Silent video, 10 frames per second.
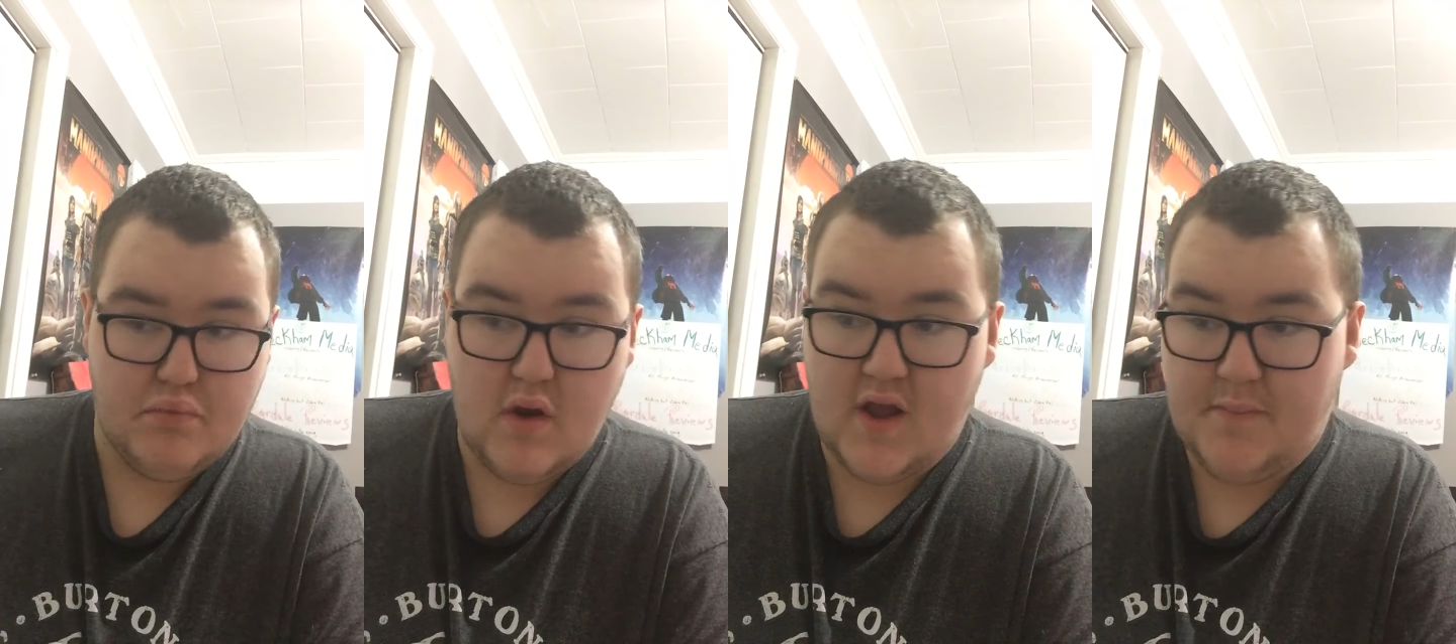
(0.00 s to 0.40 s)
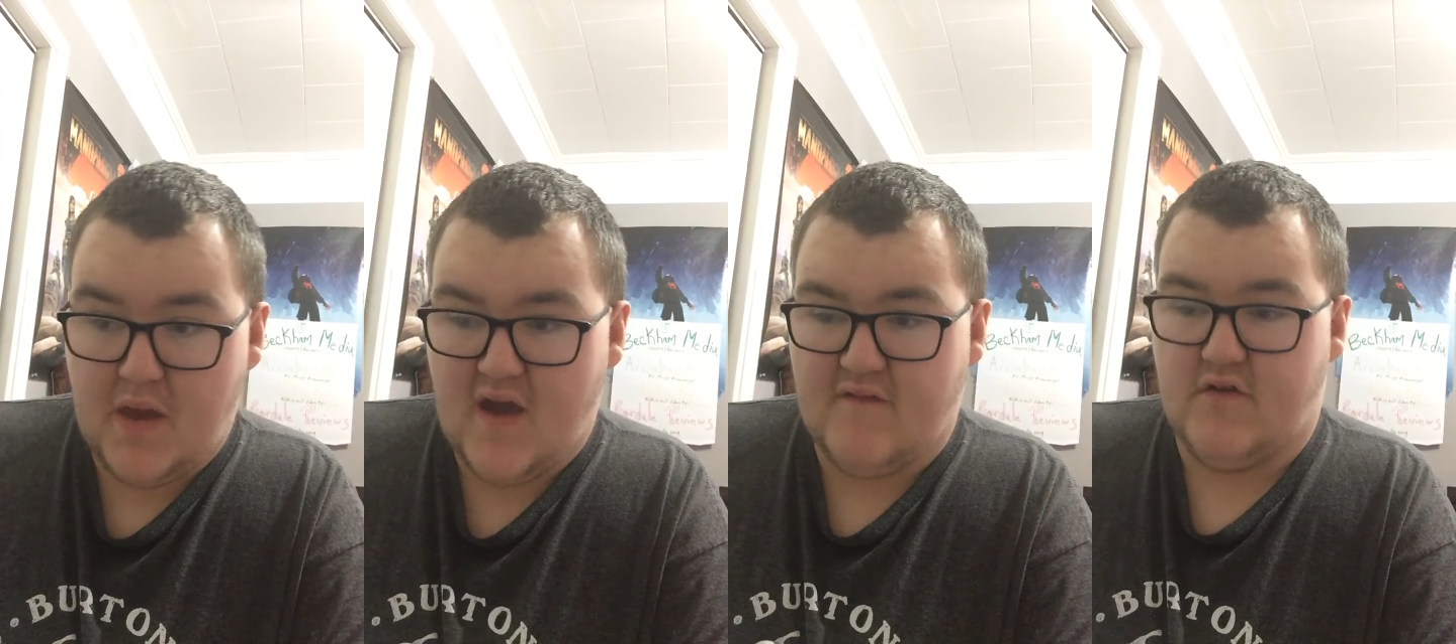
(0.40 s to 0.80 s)
break
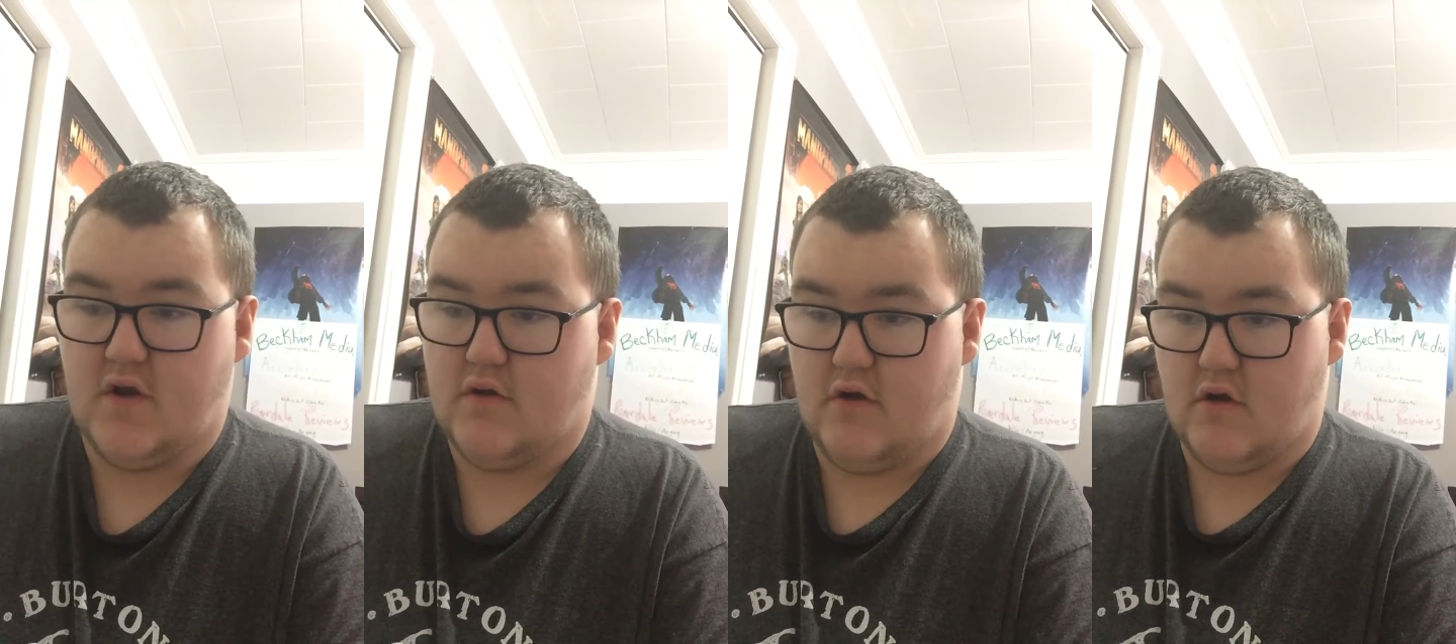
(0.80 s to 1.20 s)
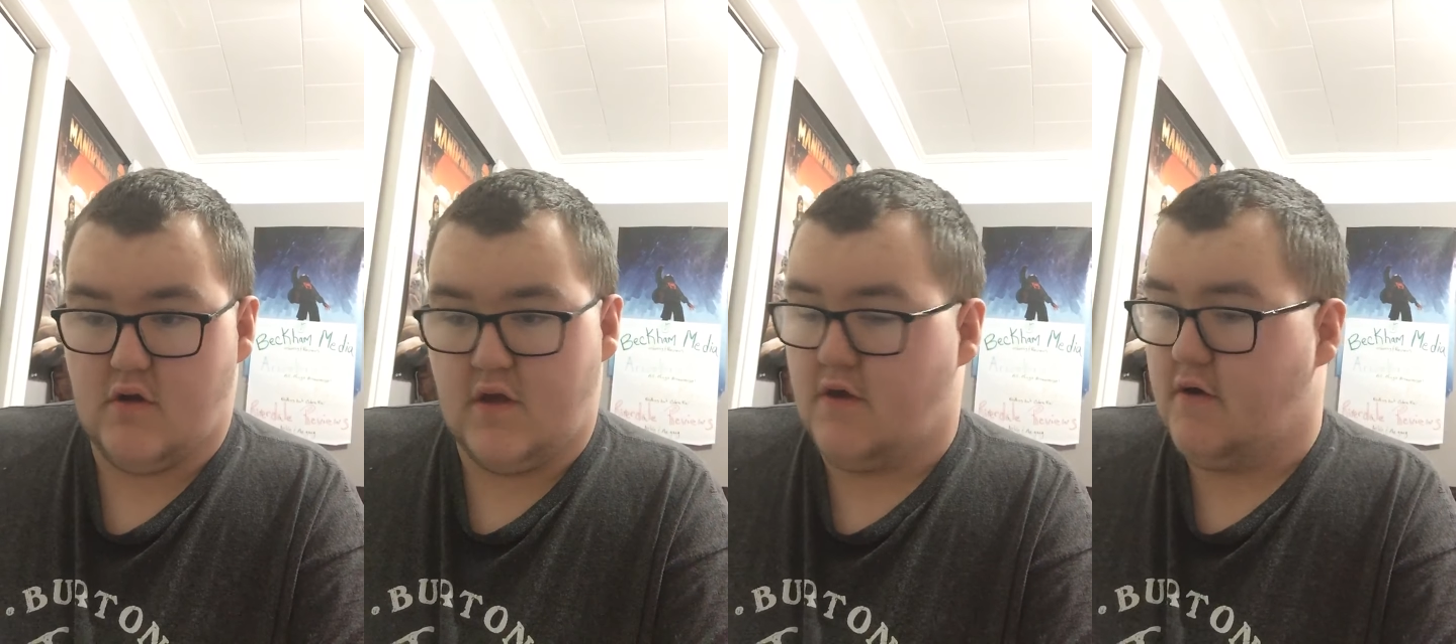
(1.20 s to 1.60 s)
me out of here, and
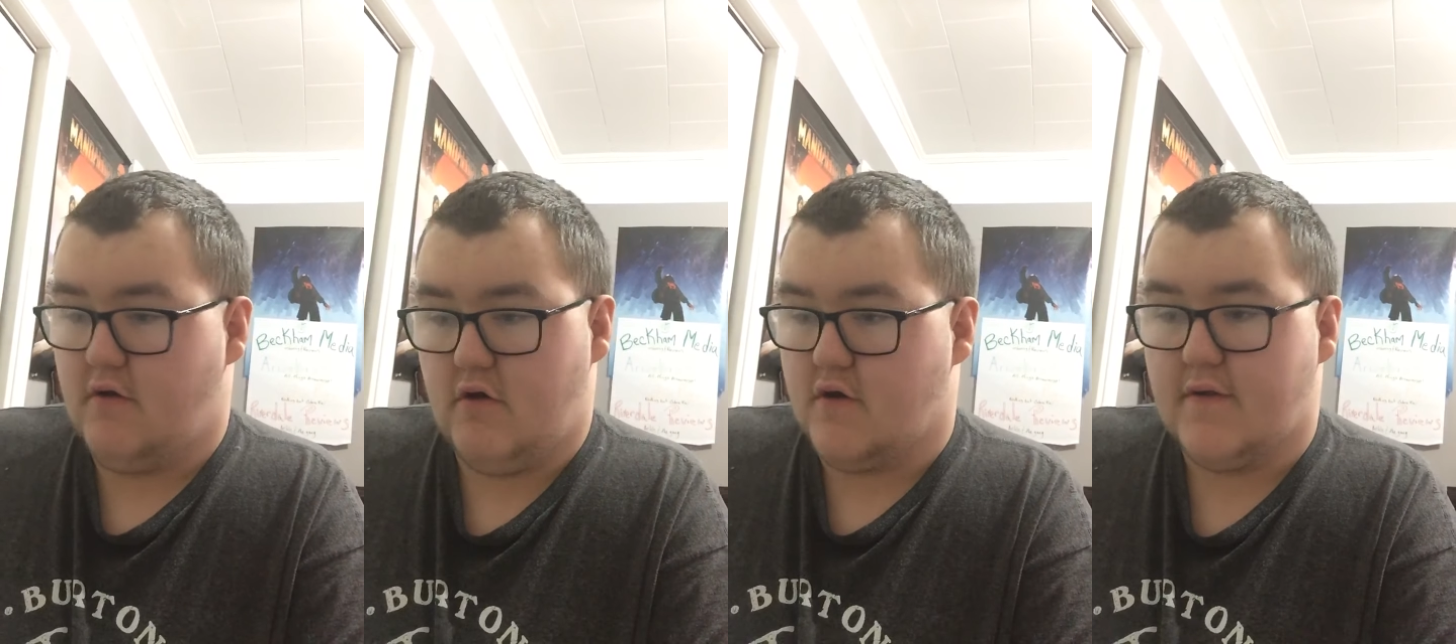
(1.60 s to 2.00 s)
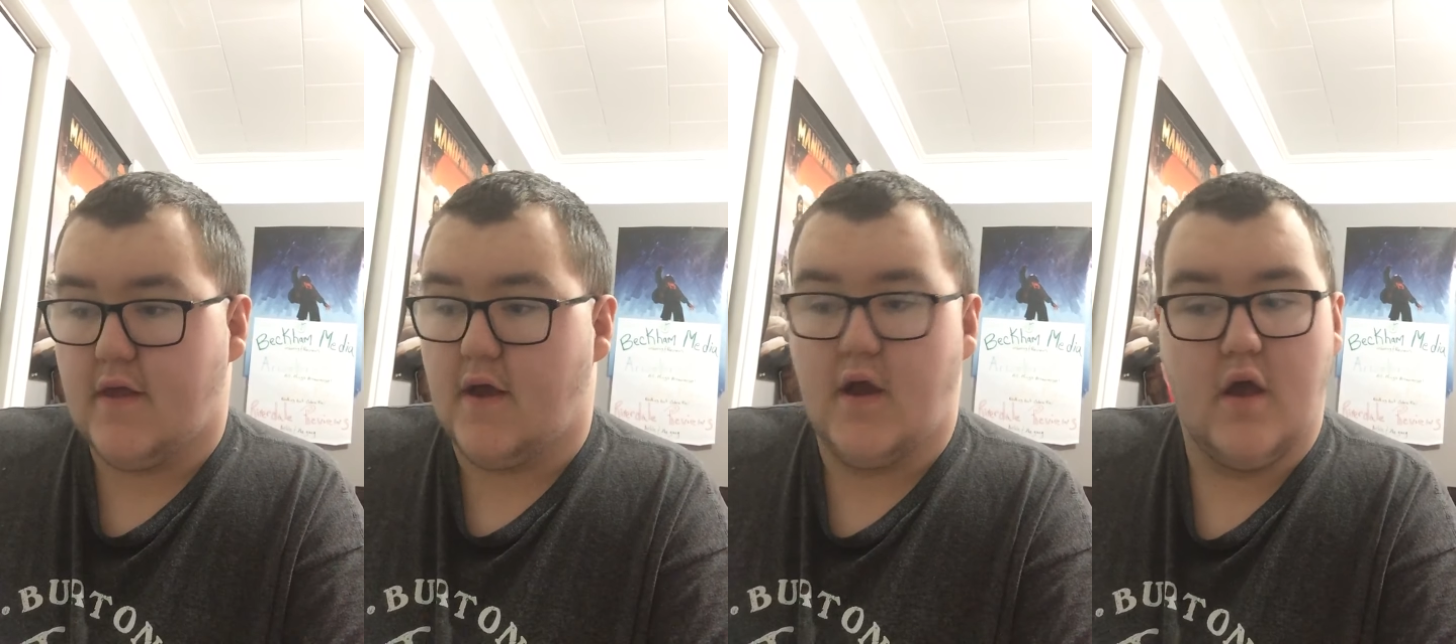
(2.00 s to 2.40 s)
Clark, and
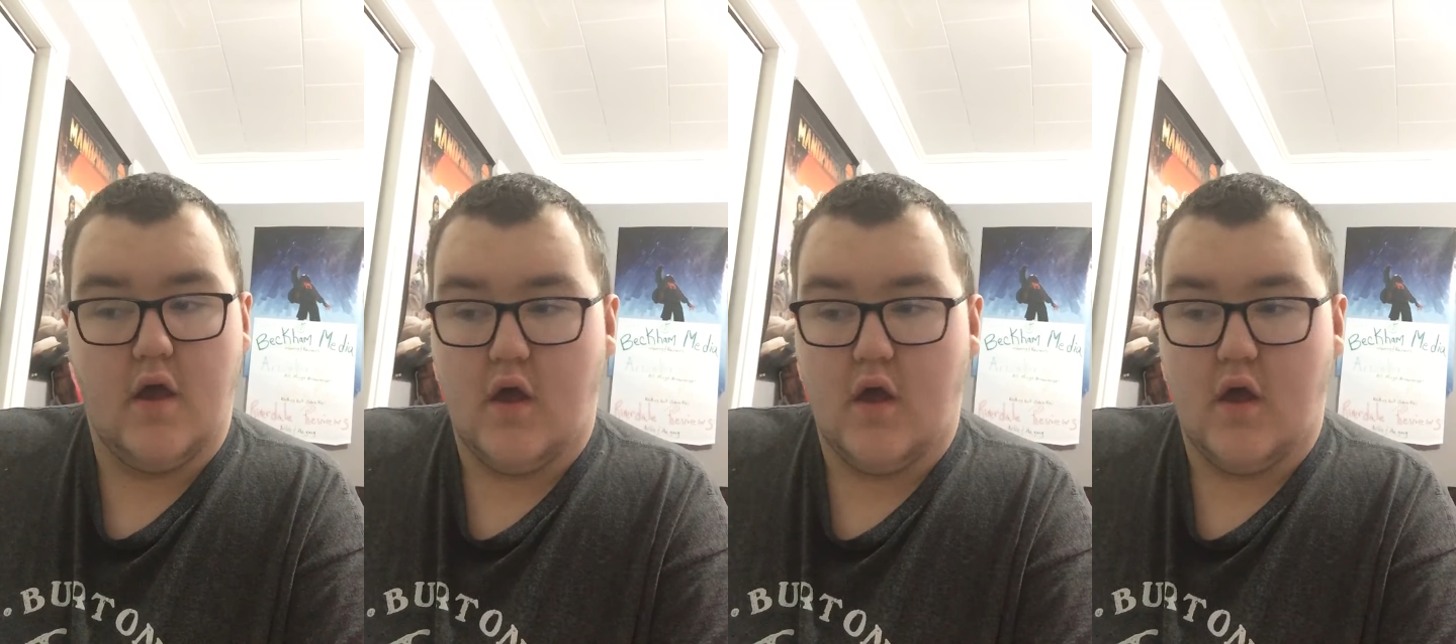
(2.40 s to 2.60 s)
Clark's like,